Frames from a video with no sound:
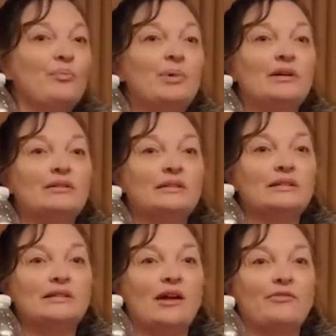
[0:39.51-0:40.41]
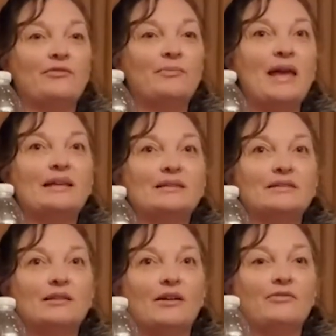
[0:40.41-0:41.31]
building stuff, making
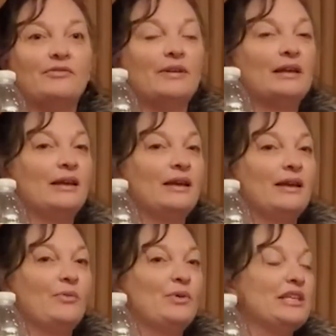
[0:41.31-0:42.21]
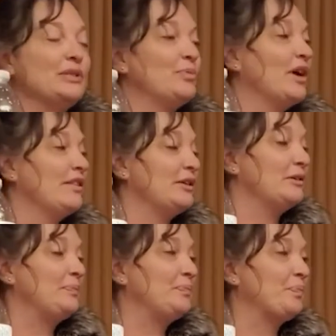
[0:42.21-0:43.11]
stuff with his
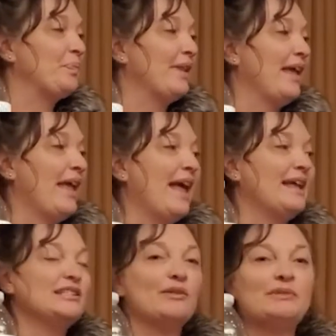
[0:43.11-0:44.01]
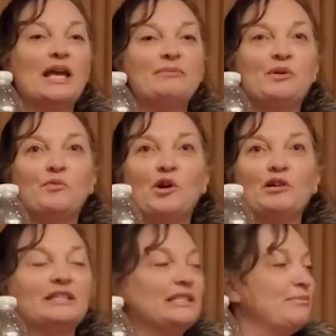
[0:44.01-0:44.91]
brother, and sometimes it
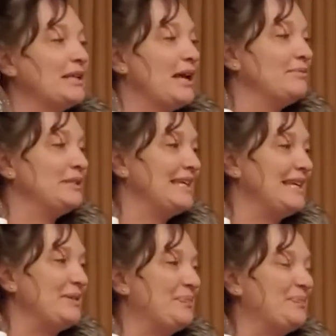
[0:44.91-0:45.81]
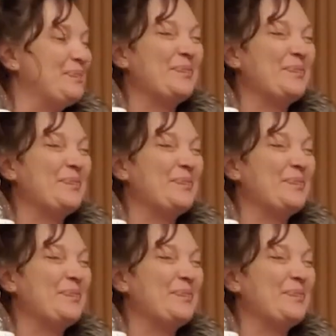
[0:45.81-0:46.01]
worked and sometimes it didn't.